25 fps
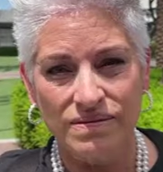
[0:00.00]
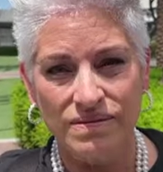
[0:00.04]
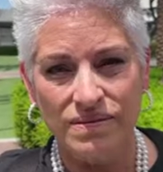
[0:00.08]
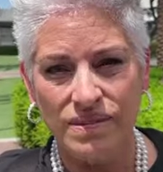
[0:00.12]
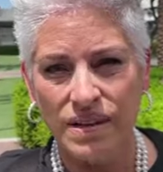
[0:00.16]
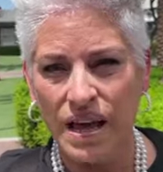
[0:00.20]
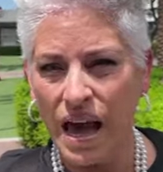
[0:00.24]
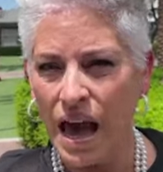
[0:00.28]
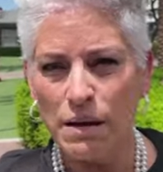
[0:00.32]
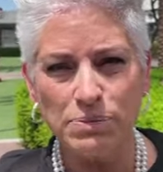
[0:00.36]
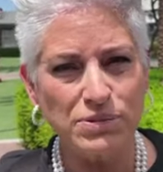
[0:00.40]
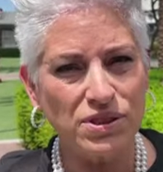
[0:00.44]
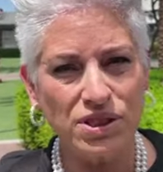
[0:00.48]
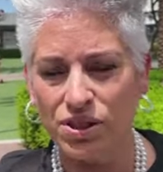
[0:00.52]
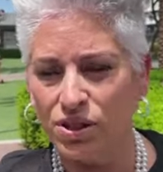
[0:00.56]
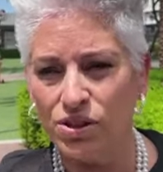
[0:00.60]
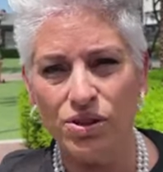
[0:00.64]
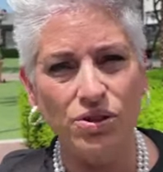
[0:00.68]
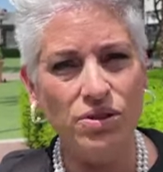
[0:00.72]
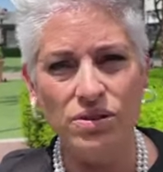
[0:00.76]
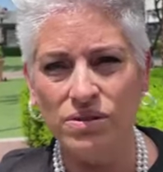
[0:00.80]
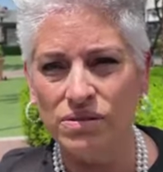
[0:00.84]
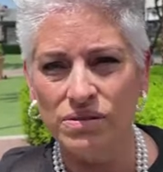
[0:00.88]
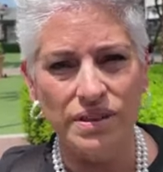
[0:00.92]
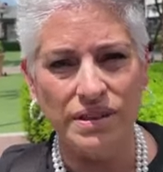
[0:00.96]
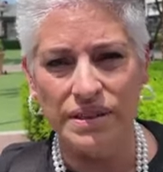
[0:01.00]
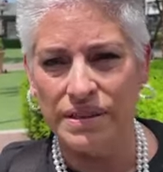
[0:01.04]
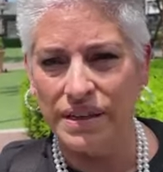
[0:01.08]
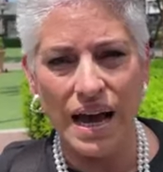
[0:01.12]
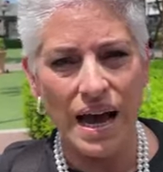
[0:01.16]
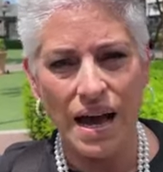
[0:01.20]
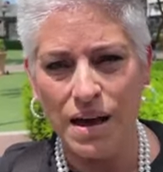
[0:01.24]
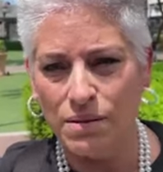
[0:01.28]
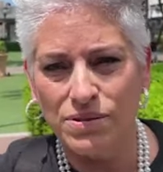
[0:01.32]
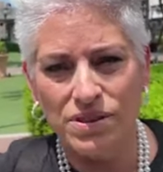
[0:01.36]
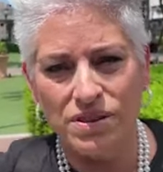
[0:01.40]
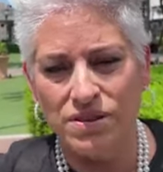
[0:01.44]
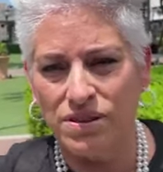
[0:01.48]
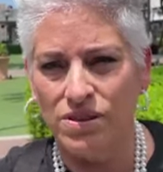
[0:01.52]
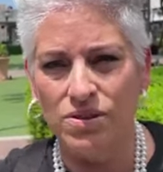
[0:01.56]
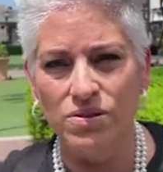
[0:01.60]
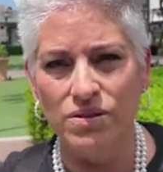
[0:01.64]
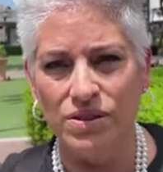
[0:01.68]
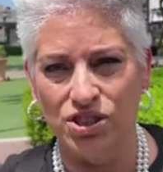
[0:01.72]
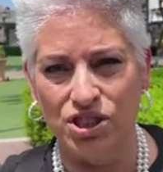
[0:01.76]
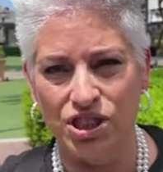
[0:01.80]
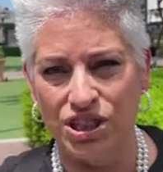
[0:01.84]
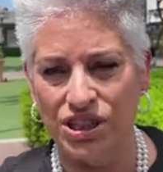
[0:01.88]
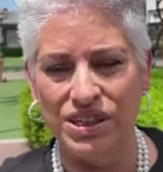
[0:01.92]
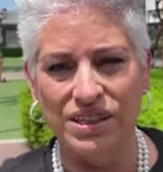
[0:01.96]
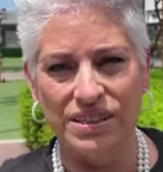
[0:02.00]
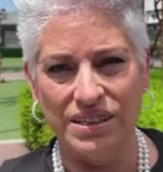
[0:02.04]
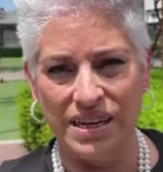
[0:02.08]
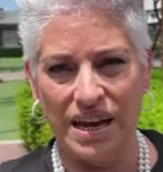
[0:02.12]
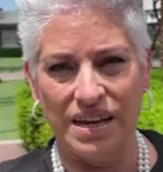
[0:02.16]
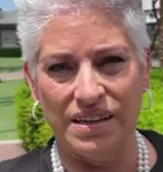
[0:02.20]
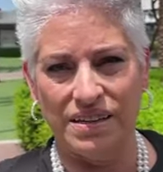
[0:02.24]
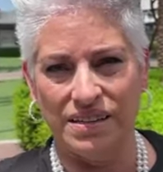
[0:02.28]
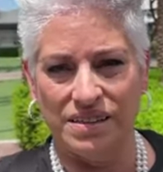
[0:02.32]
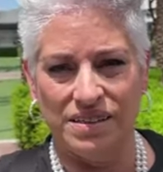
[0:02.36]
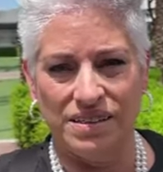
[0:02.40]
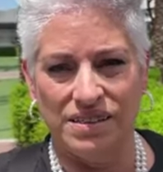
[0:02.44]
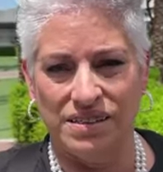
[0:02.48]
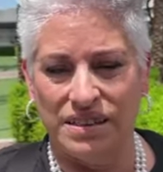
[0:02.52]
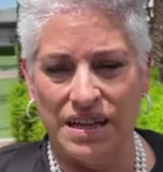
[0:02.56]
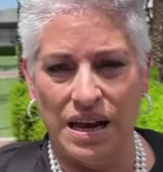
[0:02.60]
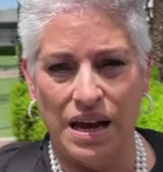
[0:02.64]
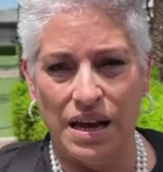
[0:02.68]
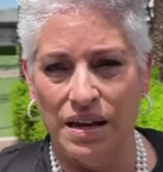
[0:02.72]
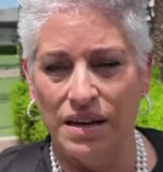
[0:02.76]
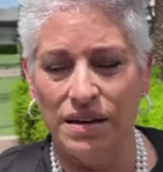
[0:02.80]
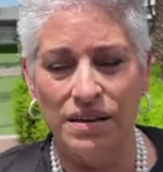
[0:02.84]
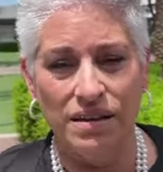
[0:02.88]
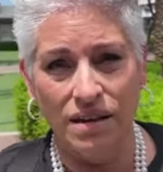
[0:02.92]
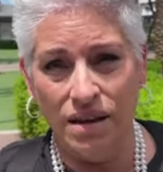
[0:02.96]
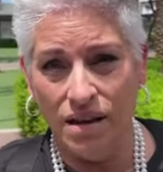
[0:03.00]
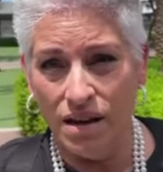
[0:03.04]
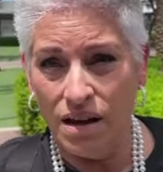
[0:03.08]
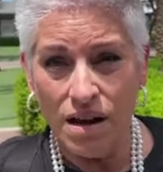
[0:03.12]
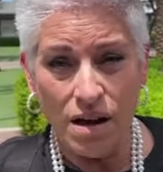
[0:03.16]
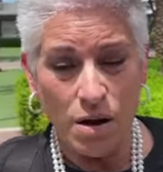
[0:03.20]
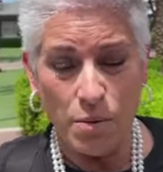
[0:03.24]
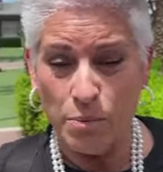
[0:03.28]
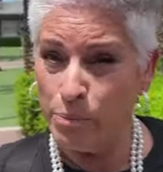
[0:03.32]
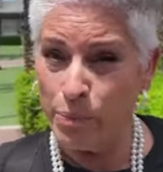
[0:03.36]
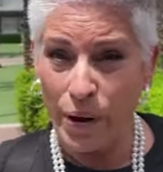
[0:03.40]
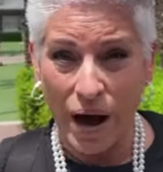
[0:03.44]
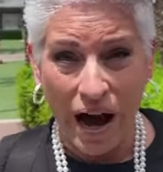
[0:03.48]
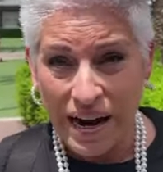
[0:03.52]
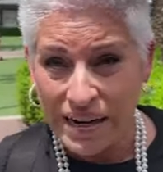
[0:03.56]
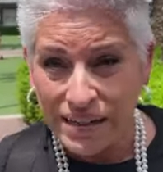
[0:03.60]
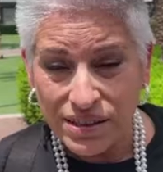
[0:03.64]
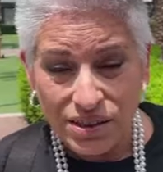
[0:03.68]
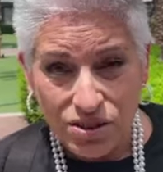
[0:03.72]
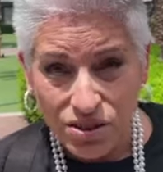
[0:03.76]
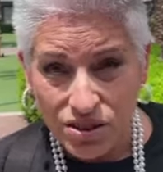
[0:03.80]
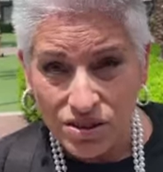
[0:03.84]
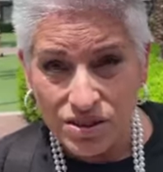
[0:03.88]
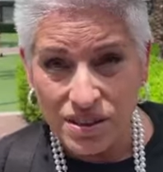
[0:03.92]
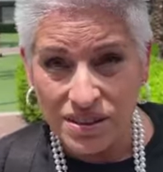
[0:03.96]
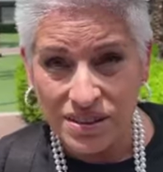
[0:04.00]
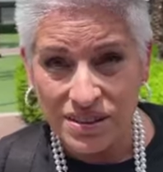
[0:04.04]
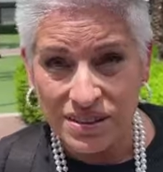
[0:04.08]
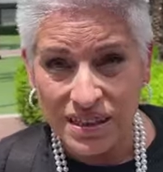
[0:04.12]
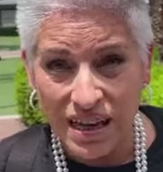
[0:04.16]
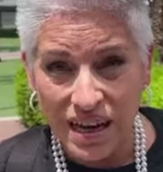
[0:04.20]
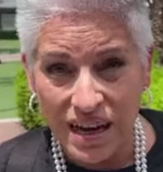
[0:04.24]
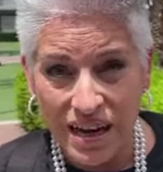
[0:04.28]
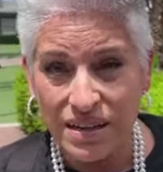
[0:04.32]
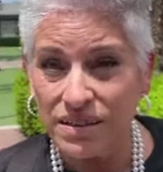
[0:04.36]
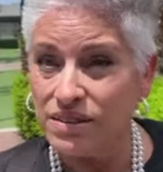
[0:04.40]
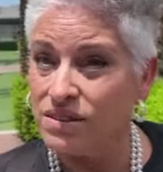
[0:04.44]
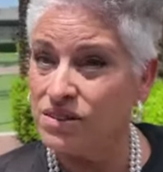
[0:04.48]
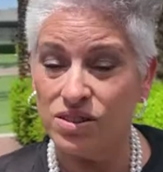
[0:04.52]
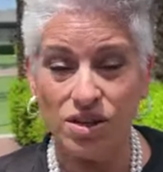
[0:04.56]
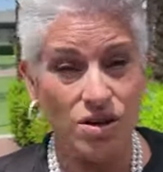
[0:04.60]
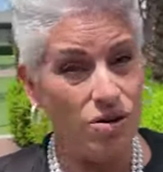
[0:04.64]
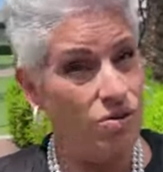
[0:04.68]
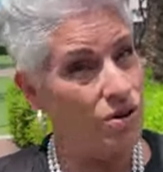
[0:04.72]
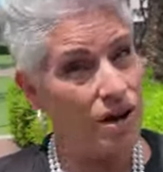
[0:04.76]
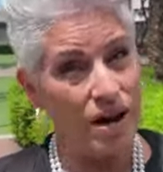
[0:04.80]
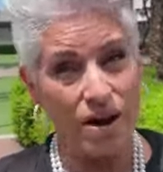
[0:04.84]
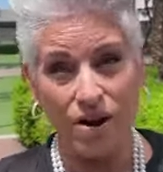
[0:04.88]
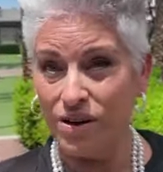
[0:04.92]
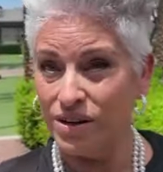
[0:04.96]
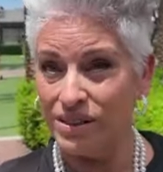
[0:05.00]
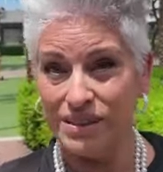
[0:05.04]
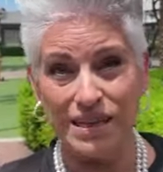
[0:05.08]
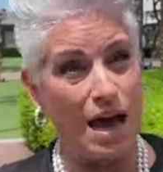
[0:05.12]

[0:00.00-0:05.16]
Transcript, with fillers: Absolutely, absolutely she can take this state. Biden took the state, so Harris